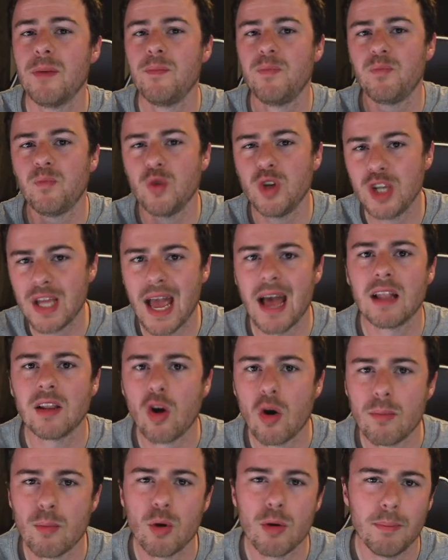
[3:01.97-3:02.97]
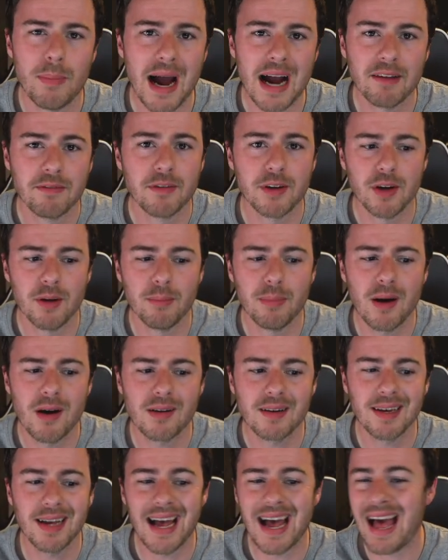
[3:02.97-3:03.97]
you get a lot more bang for your
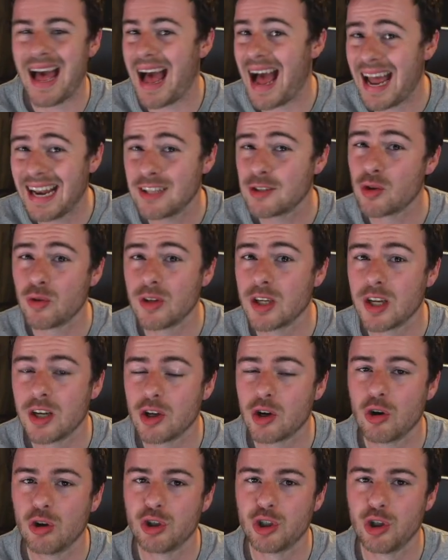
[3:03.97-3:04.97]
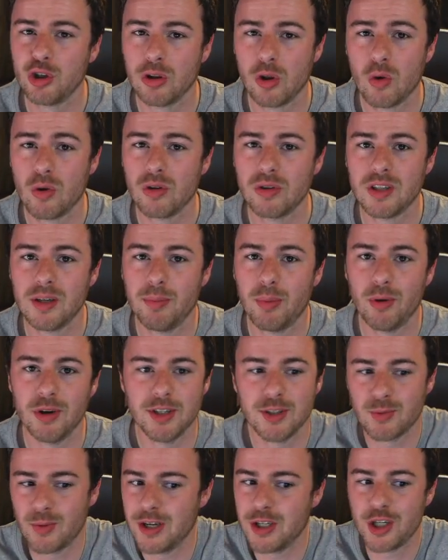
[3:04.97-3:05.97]
buck, and it's only going to cost you loyalty
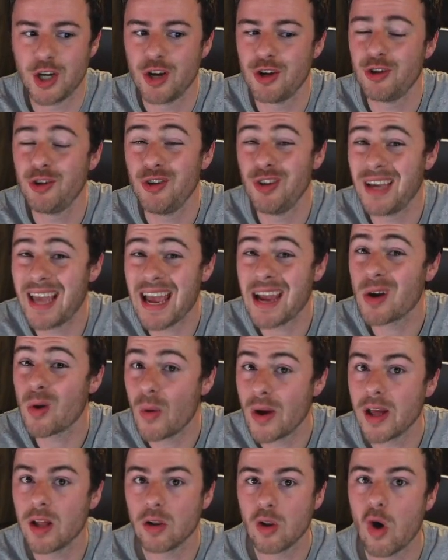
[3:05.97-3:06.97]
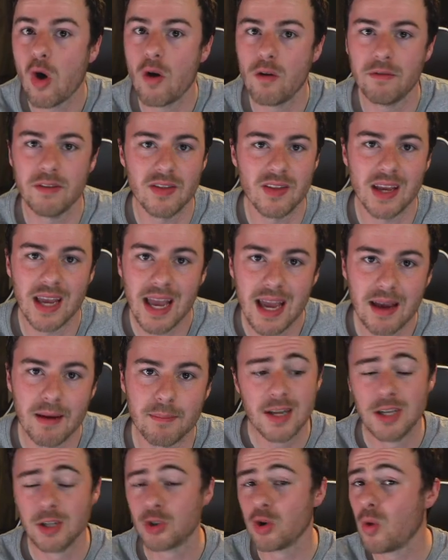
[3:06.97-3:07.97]
points, which you get quite a lot of in the
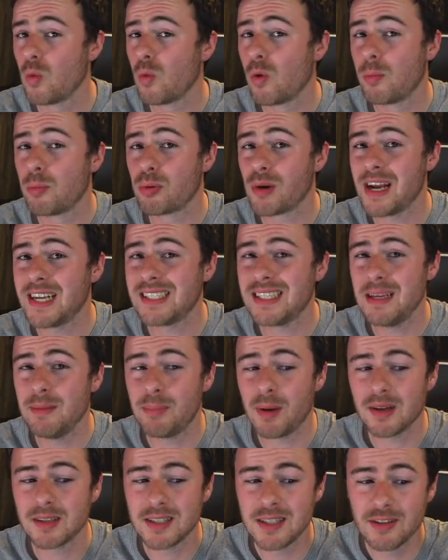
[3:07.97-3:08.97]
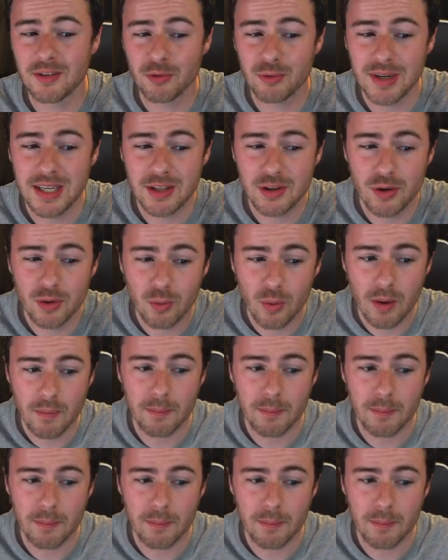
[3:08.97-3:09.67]
game. So we'll press the button, 3, 2, 1,